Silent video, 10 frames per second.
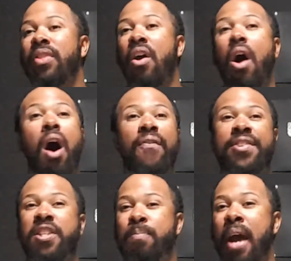Their
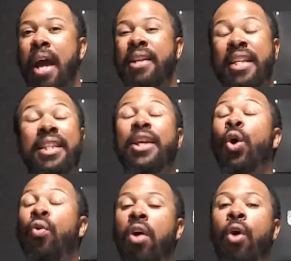offense is bad. Zeke did
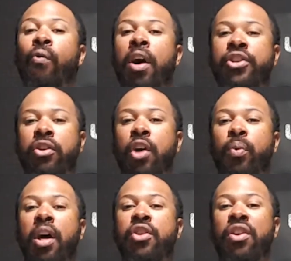go over 100 yards,
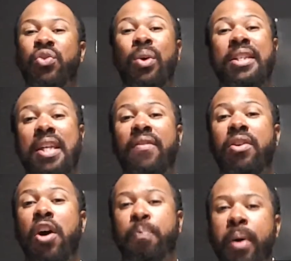but 127
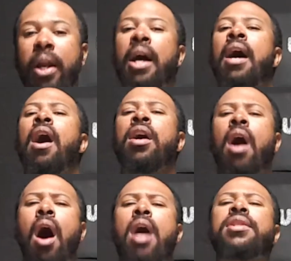yards, but a
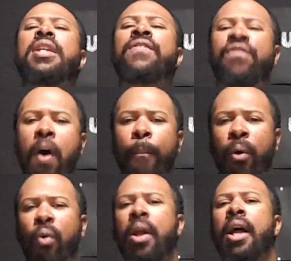costly
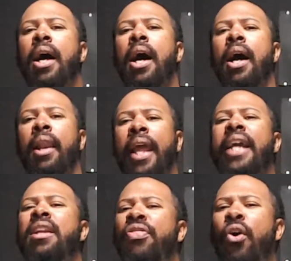fumble
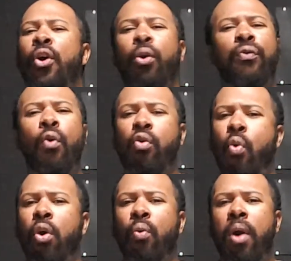late in the third or the fourth
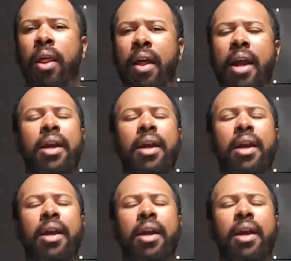quarter, one of